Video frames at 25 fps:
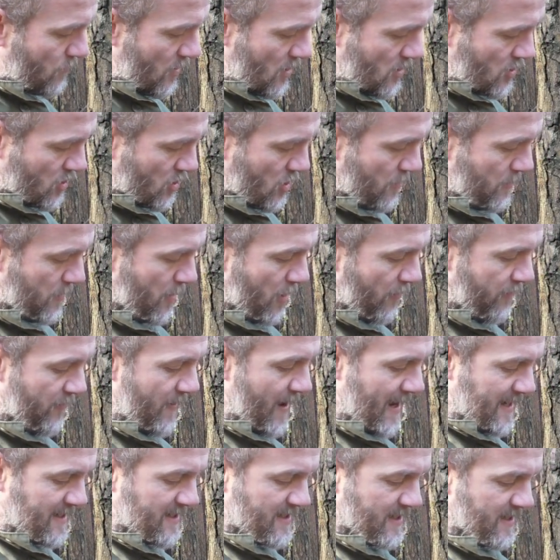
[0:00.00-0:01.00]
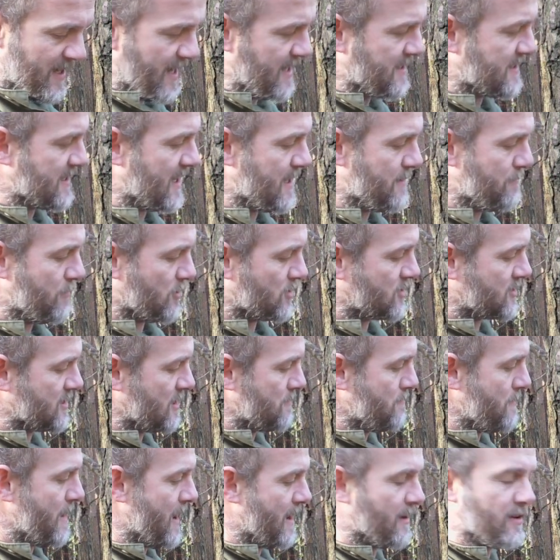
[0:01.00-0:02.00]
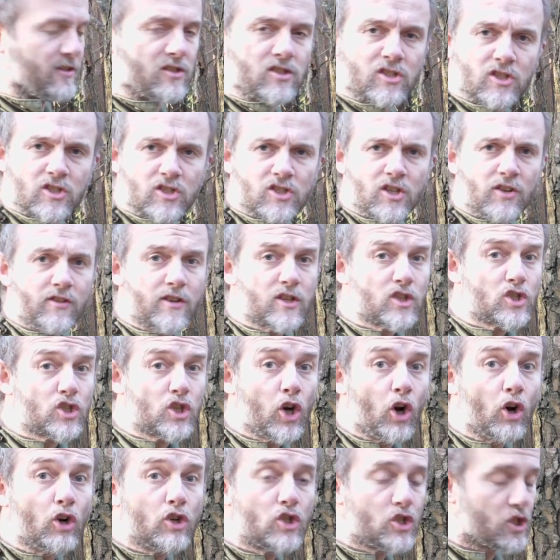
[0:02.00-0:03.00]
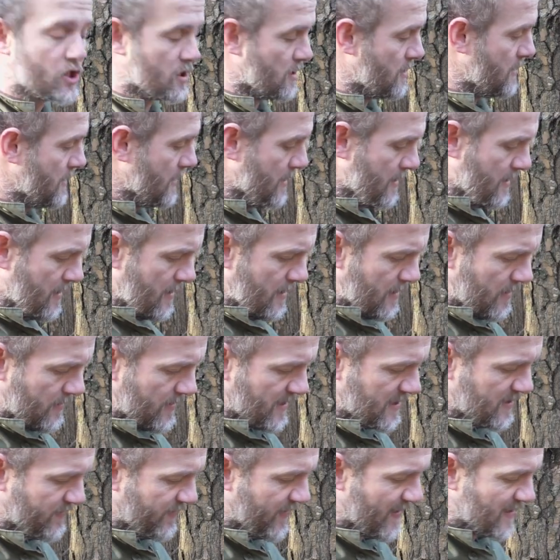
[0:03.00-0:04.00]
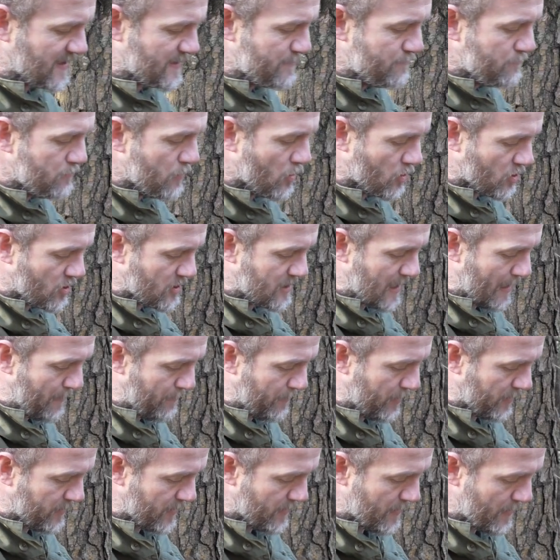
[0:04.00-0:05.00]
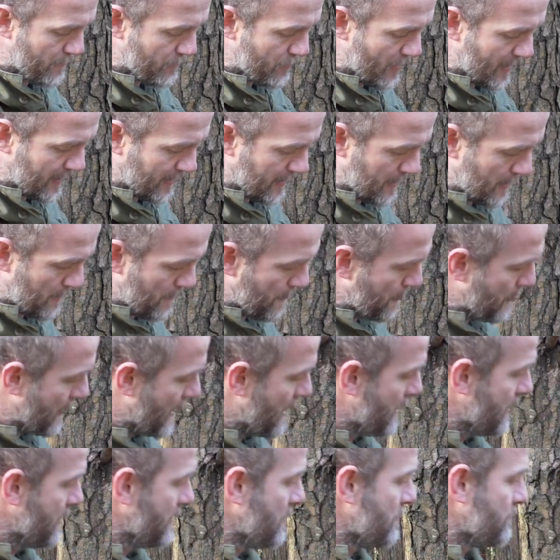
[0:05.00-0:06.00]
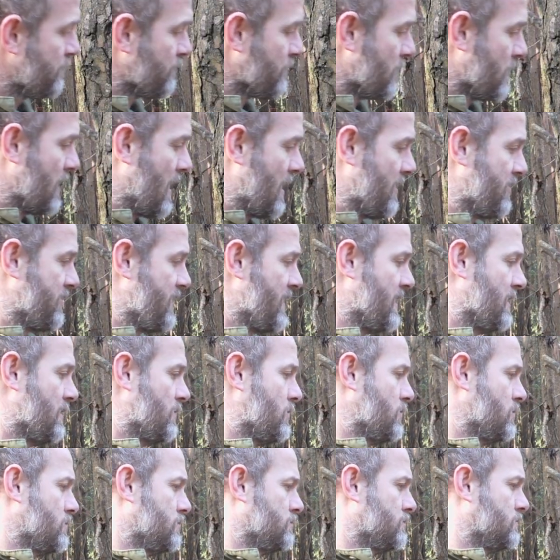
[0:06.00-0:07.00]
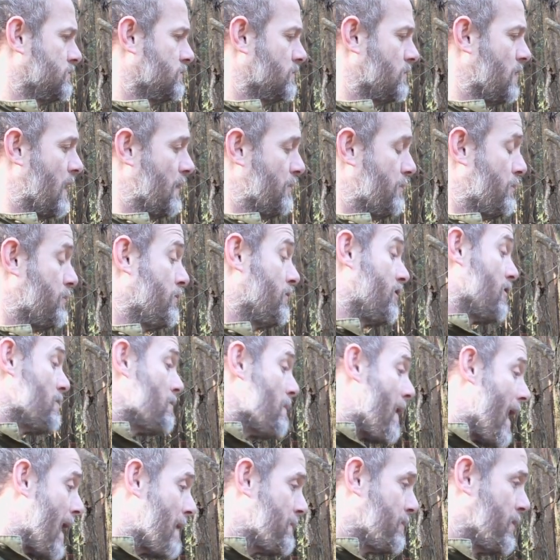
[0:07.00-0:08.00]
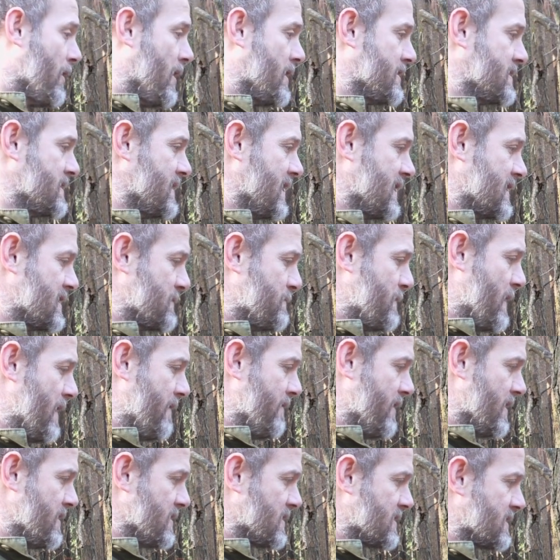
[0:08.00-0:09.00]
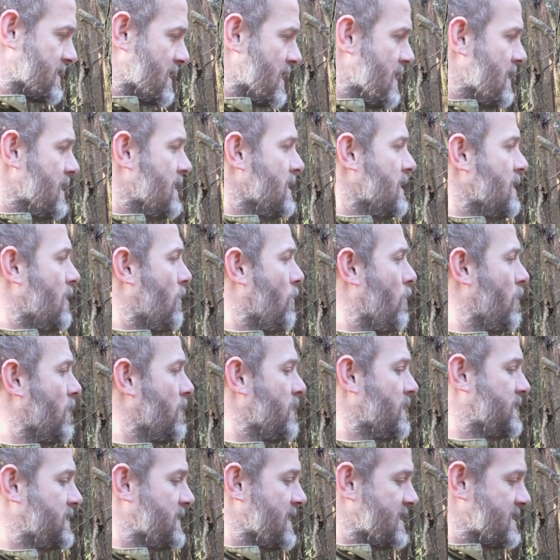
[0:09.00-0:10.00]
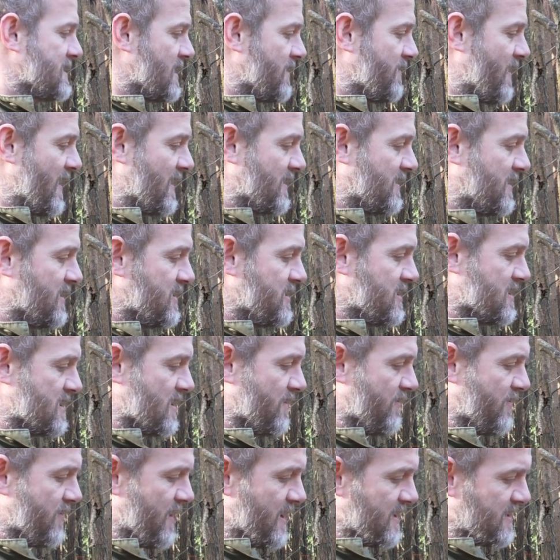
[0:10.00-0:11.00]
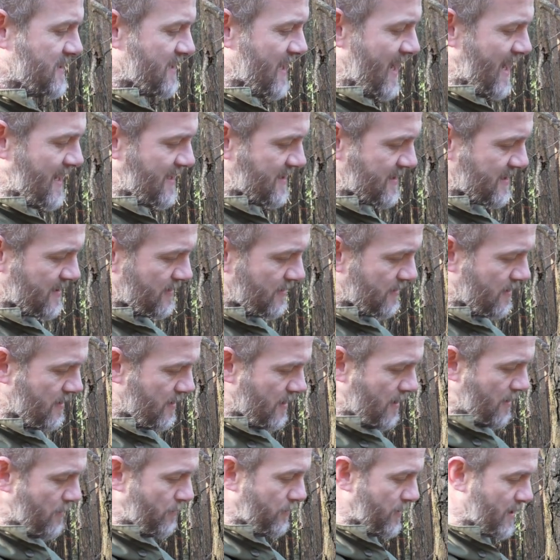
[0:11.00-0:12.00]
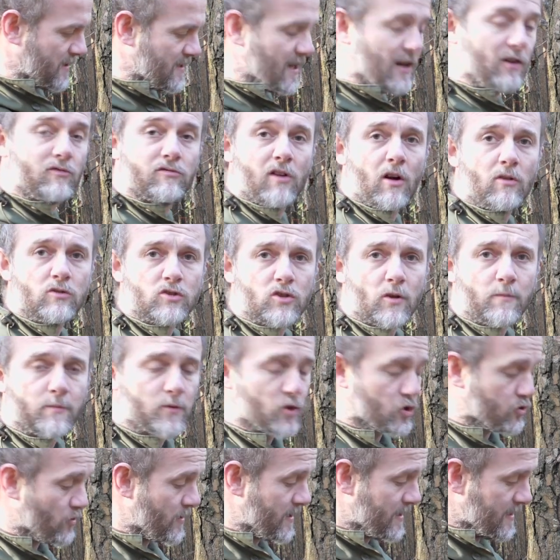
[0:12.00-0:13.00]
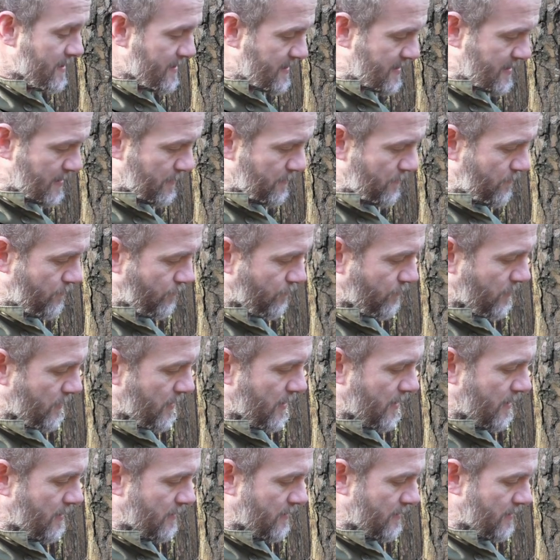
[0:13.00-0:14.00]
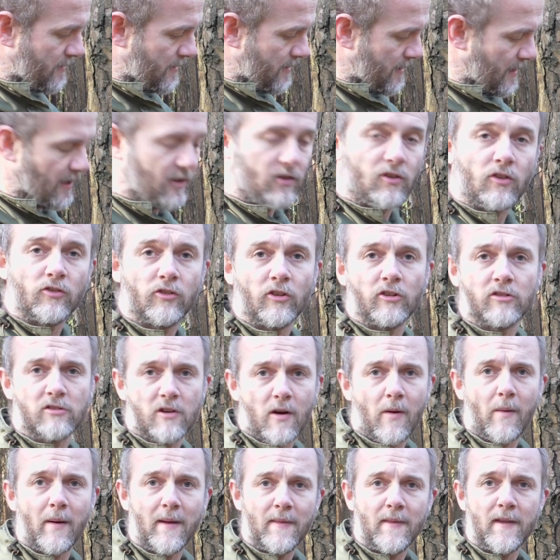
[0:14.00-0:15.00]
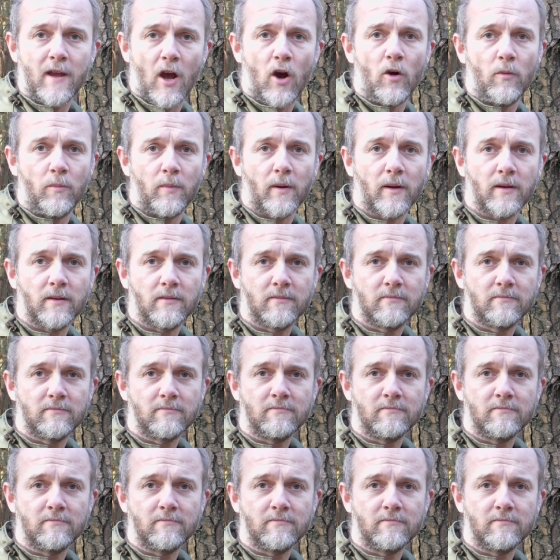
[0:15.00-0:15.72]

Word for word: It's coming off nice and easily. Must admit, just to the touch, this feels much damper than the bracken. I think, well, from my personal experience, one of the disadvantages of this is because it grows up trees, it doesn't grow out in the open.